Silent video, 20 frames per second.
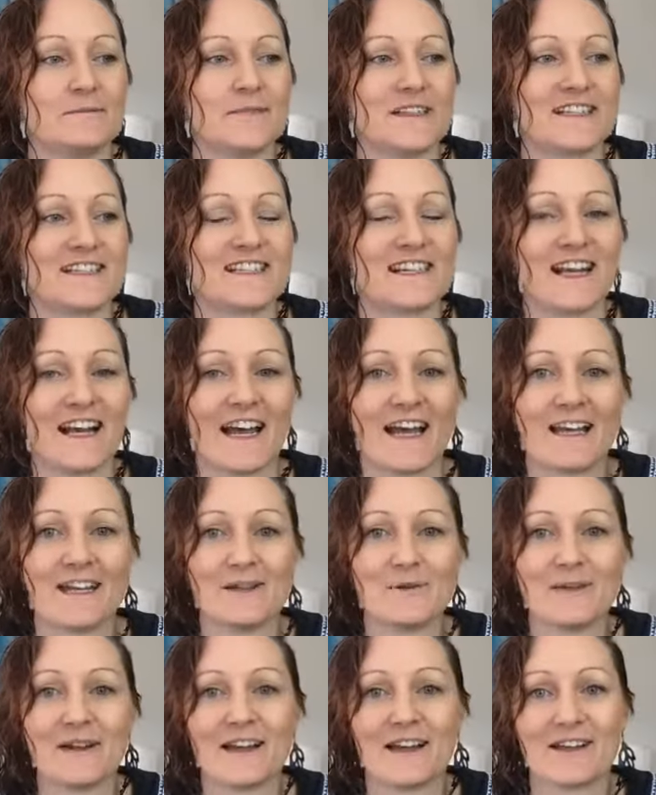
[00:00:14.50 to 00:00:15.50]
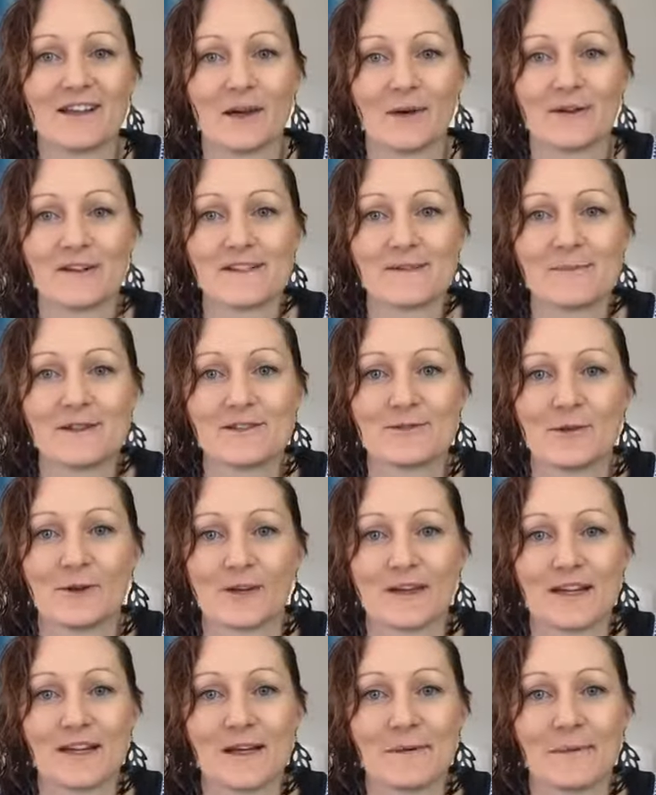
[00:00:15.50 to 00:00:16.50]
today we are going to be
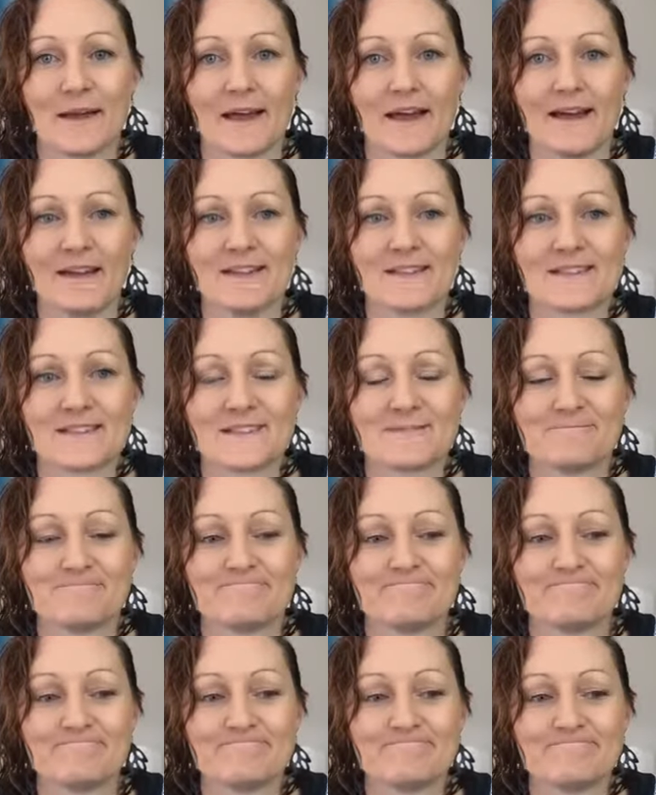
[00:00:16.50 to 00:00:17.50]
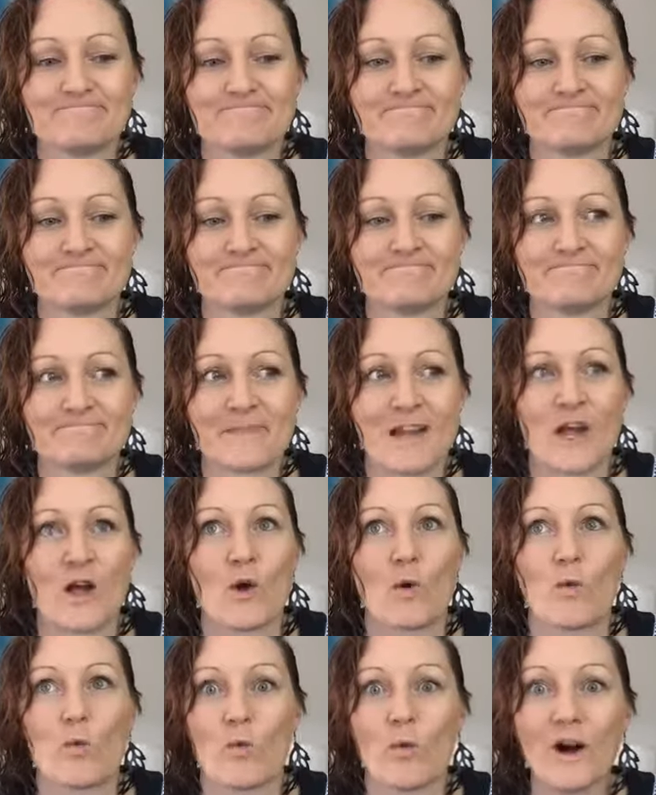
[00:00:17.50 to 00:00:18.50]
talking about
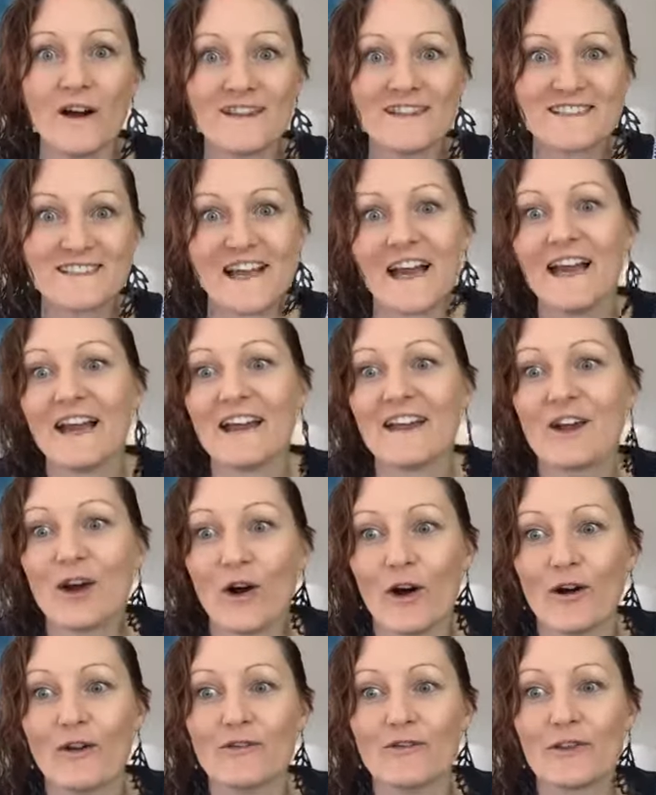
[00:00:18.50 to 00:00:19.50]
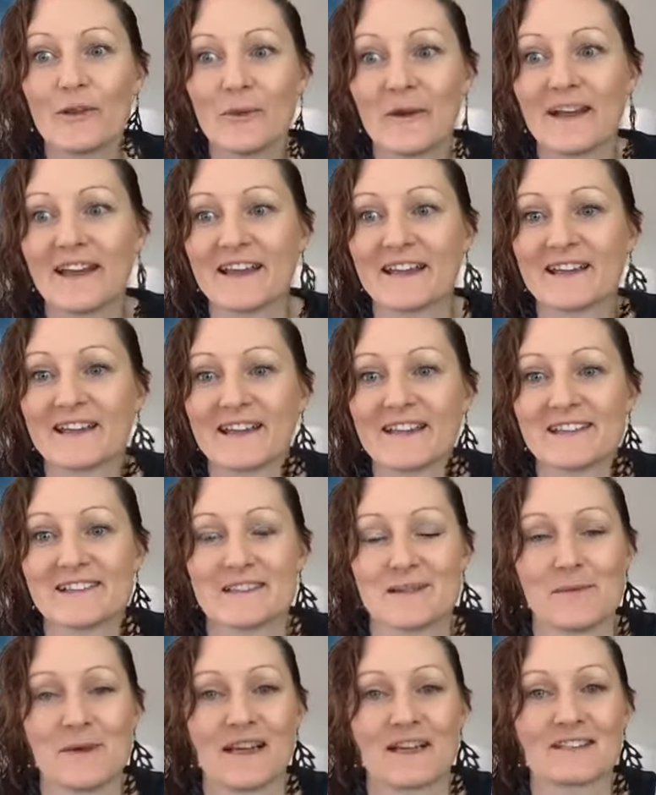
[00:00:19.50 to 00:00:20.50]
what day of the week is
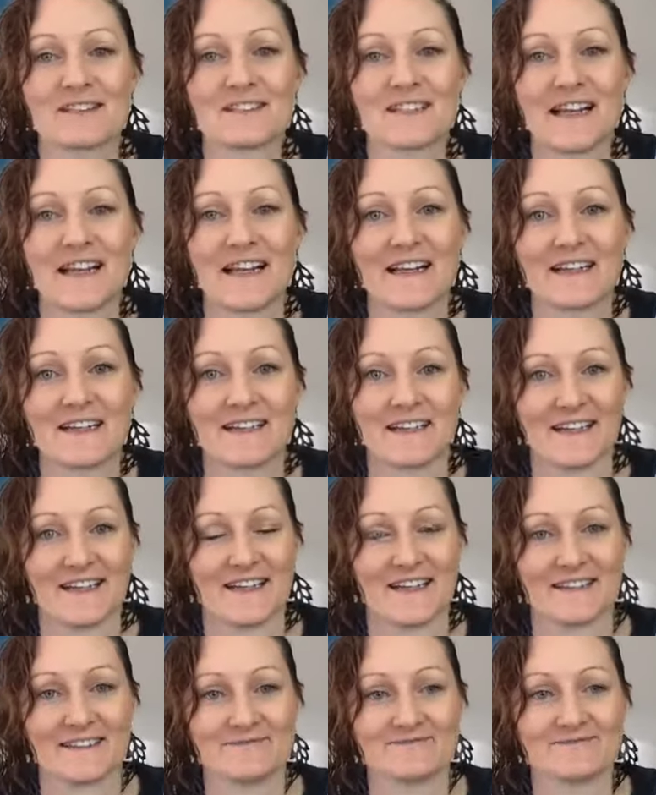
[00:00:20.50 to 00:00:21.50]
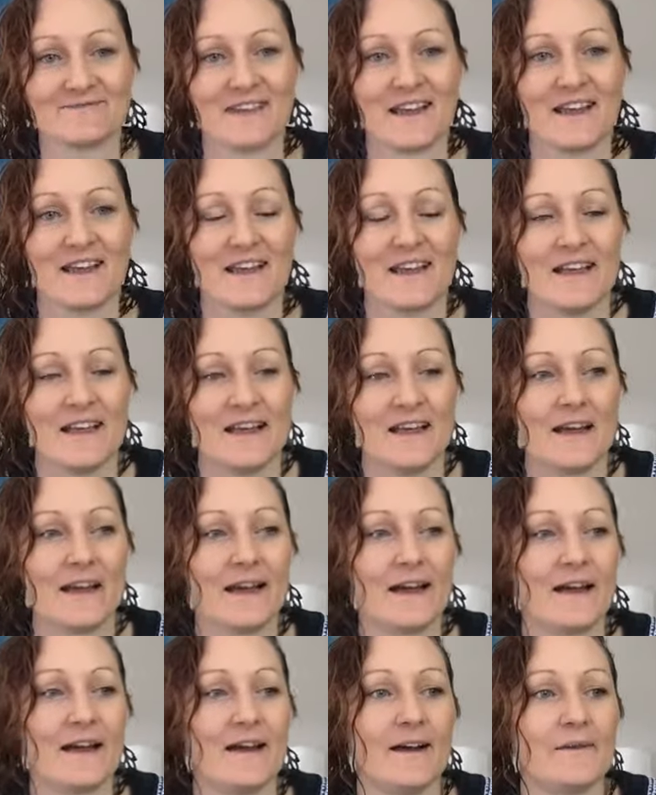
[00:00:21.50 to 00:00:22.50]
the best in clinic.
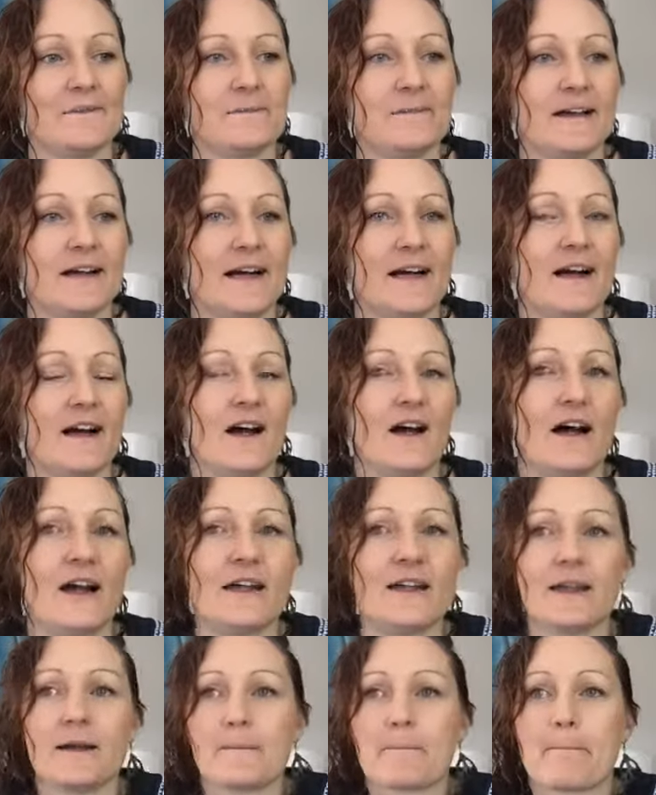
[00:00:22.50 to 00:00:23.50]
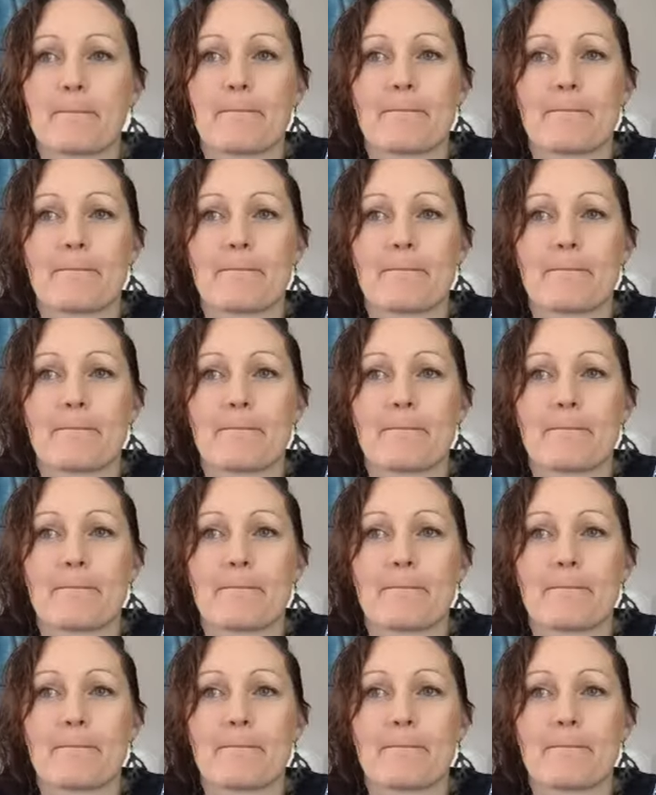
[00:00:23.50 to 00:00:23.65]
Now, I get